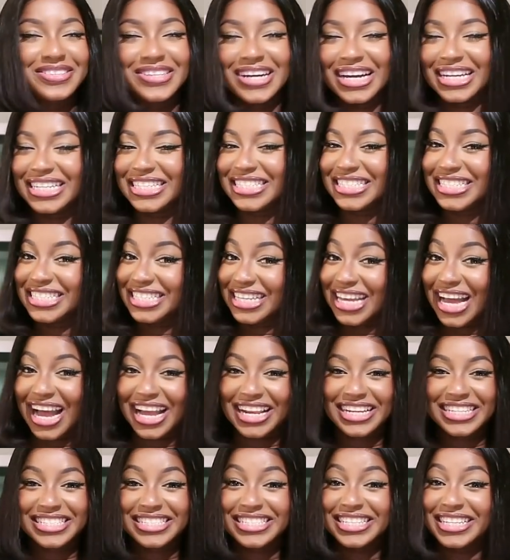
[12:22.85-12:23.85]
I didn't
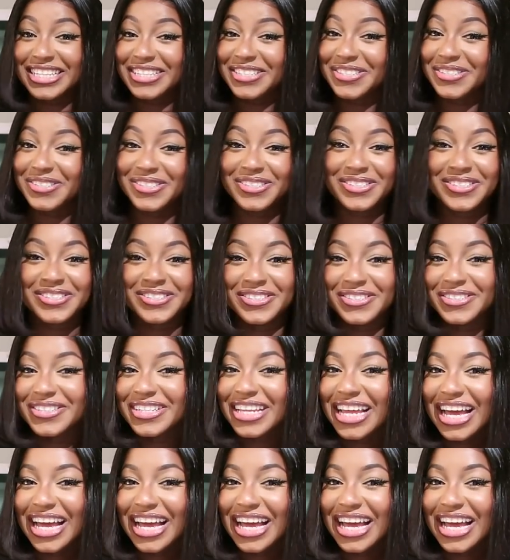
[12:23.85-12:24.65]
say she do